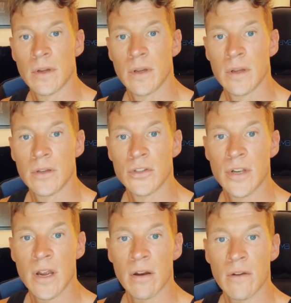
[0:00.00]

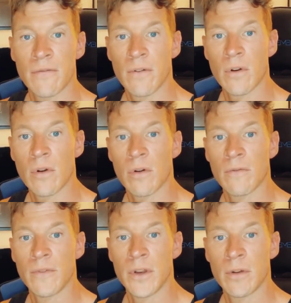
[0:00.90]
Share a photo or
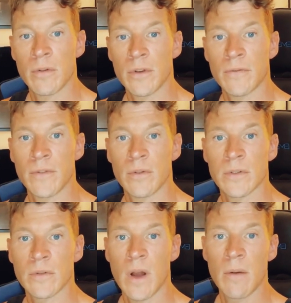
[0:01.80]
video with your viewers.
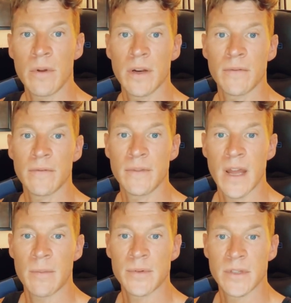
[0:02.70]
Well, I'm going to
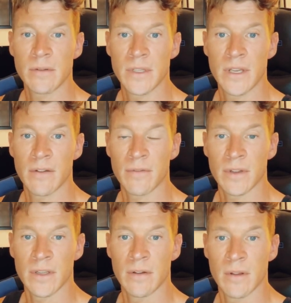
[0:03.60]
absolutely definitely
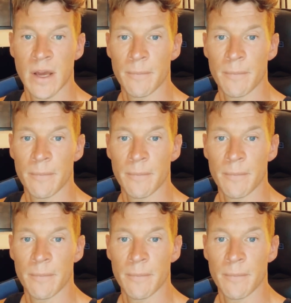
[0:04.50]
do that.